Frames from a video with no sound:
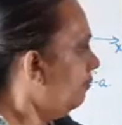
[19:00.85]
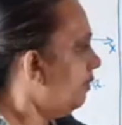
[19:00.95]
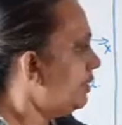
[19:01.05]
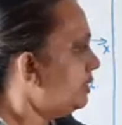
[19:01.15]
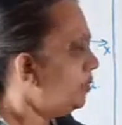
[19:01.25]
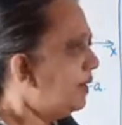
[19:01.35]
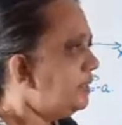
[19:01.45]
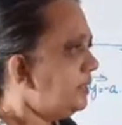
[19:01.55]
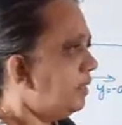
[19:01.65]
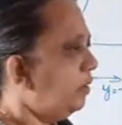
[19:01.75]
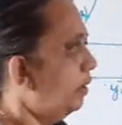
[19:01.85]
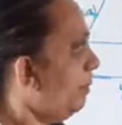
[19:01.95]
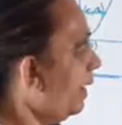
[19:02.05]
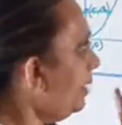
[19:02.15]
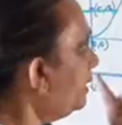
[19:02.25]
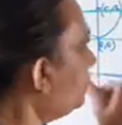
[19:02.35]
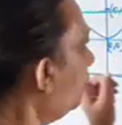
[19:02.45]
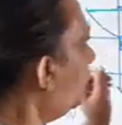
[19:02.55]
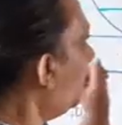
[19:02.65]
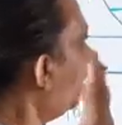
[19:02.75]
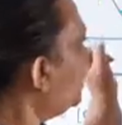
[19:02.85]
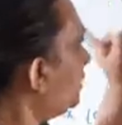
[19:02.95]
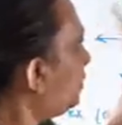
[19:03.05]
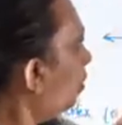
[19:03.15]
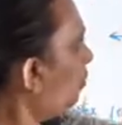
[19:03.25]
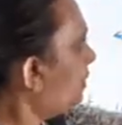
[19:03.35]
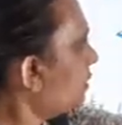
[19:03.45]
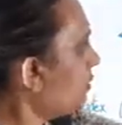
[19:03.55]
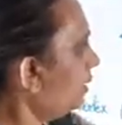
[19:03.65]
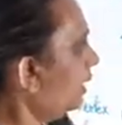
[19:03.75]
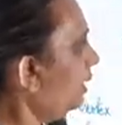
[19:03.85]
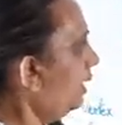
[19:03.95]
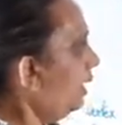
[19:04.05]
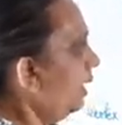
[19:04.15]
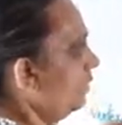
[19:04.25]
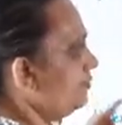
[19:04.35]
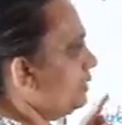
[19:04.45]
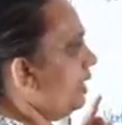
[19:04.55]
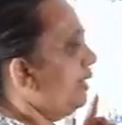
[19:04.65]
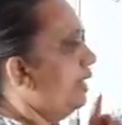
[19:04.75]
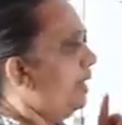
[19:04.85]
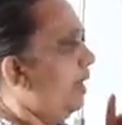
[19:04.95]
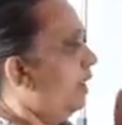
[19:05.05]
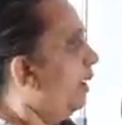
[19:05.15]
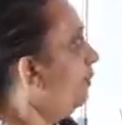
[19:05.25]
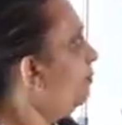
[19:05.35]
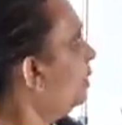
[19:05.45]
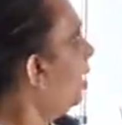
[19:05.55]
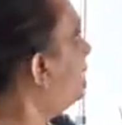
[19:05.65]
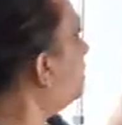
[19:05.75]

y squared is equal to minus 4x, it opens to the left side, x